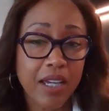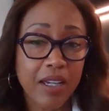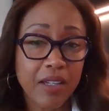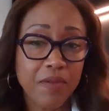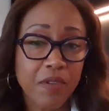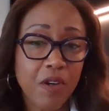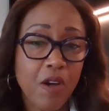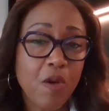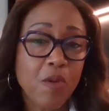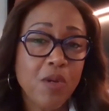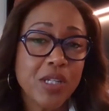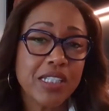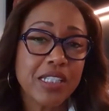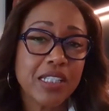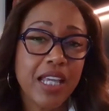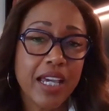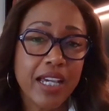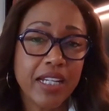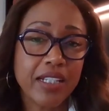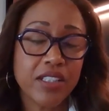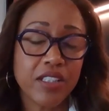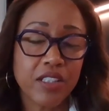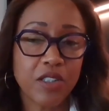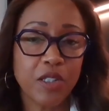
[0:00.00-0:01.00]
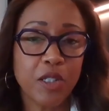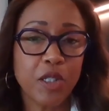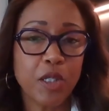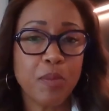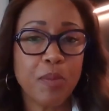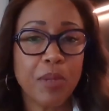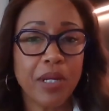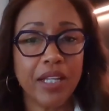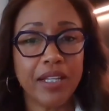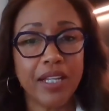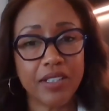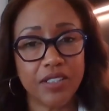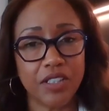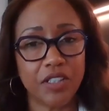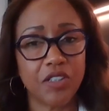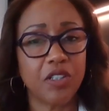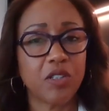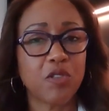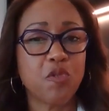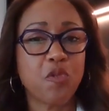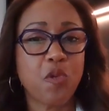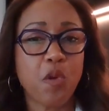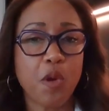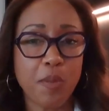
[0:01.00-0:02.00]
I've always liked to cook, but I like to
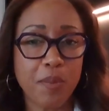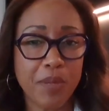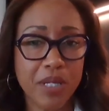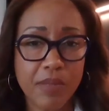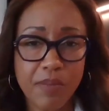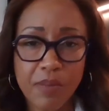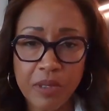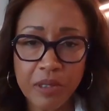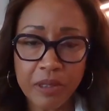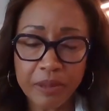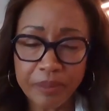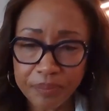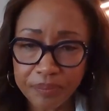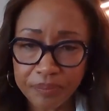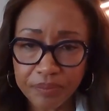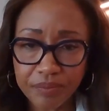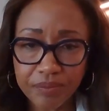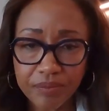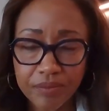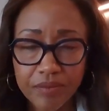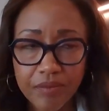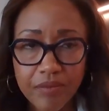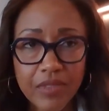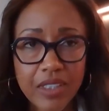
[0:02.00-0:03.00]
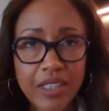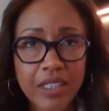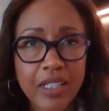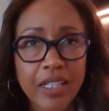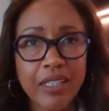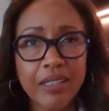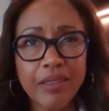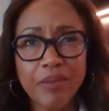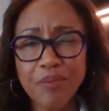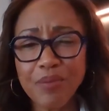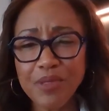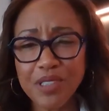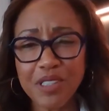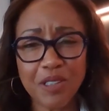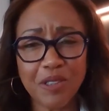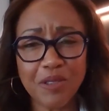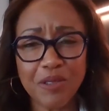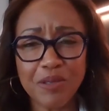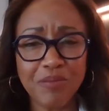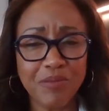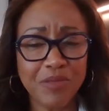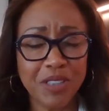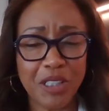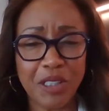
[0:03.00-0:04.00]
cook for people.
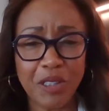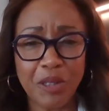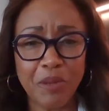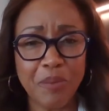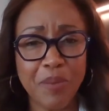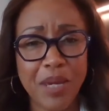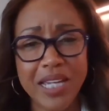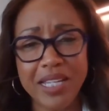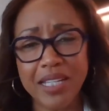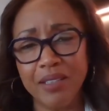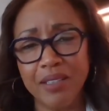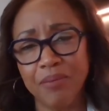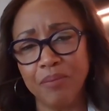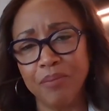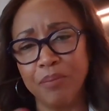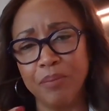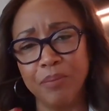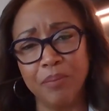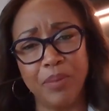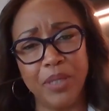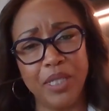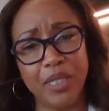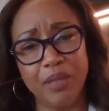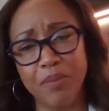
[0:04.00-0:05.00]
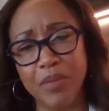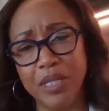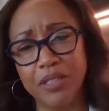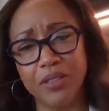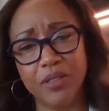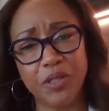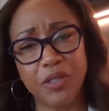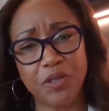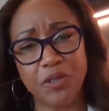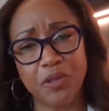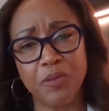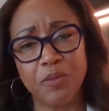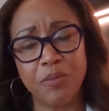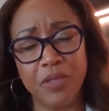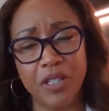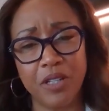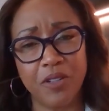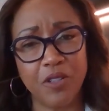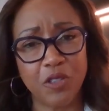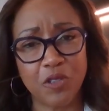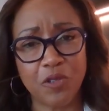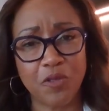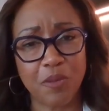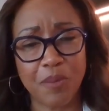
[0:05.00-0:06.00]
So, making big meals or
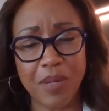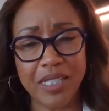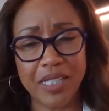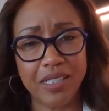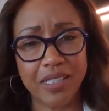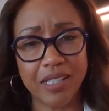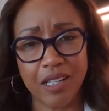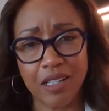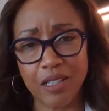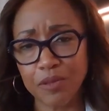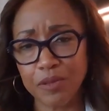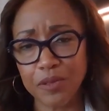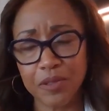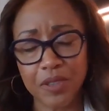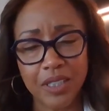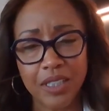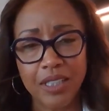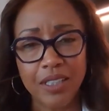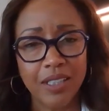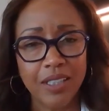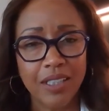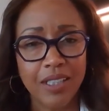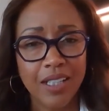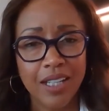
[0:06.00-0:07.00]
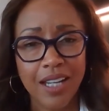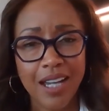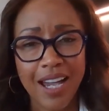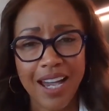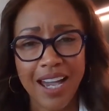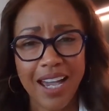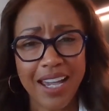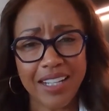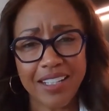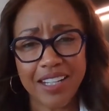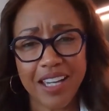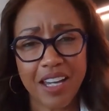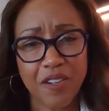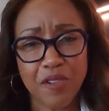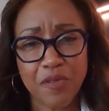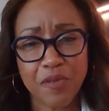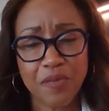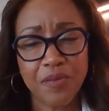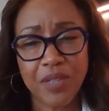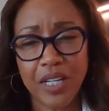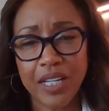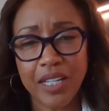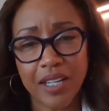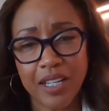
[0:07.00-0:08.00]
dinners for myself, I
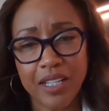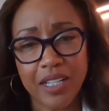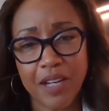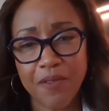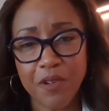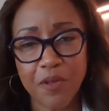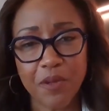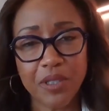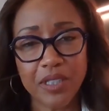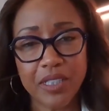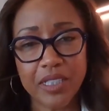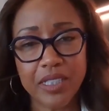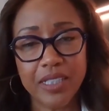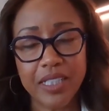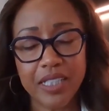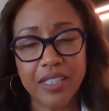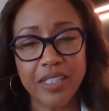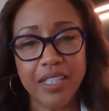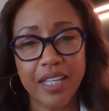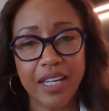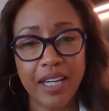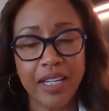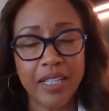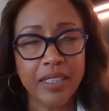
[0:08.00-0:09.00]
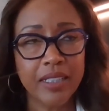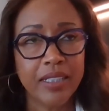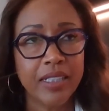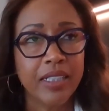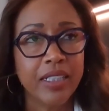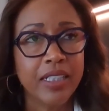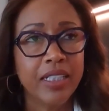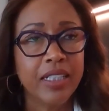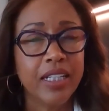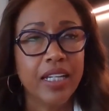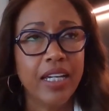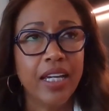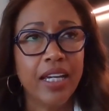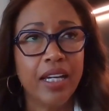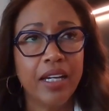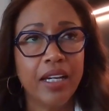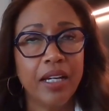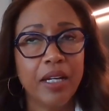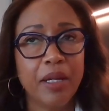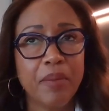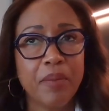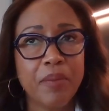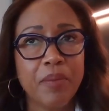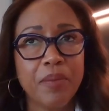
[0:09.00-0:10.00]
never really did that.
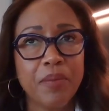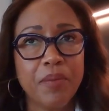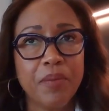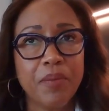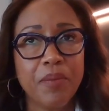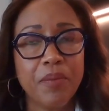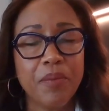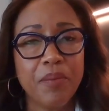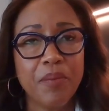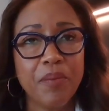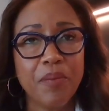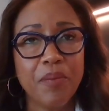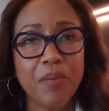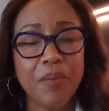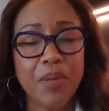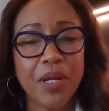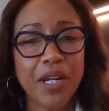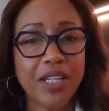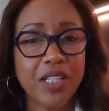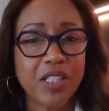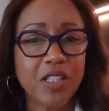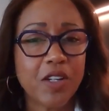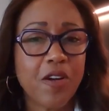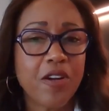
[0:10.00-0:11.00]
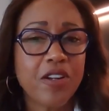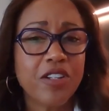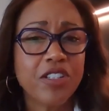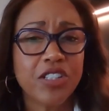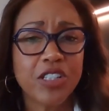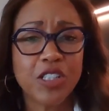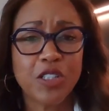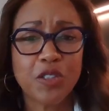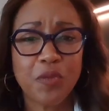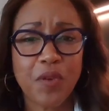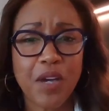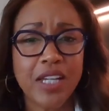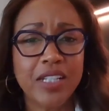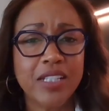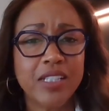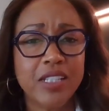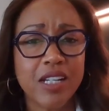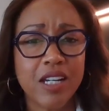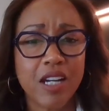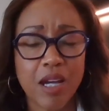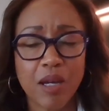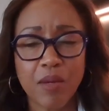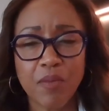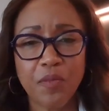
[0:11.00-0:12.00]
Um, but I started just
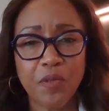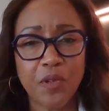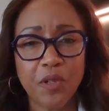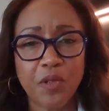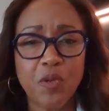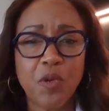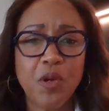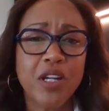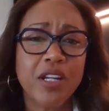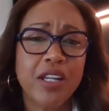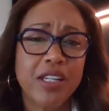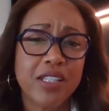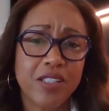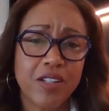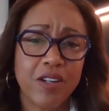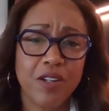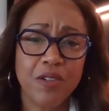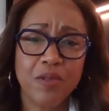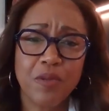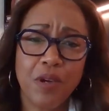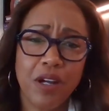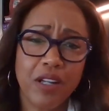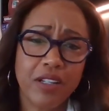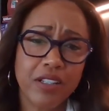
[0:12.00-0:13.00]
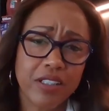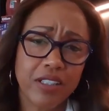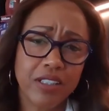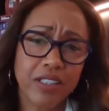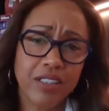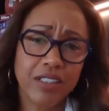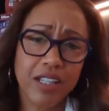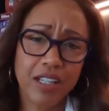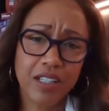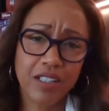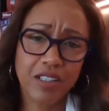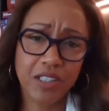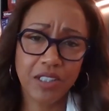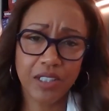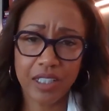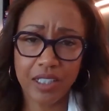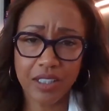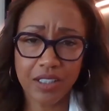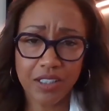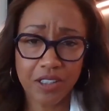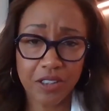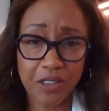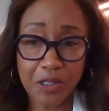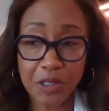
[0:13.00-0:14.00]
finding comfort. One, I started watching a lot of cooking
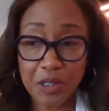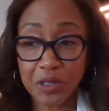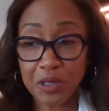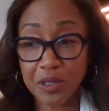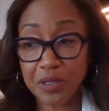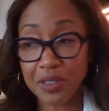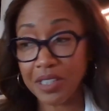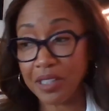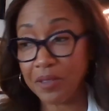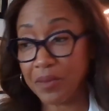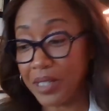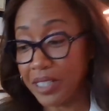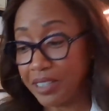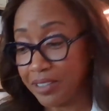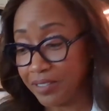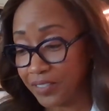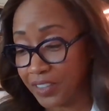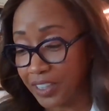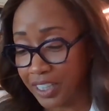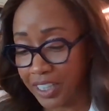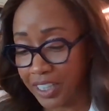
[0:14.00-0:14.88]
shows because, like, well,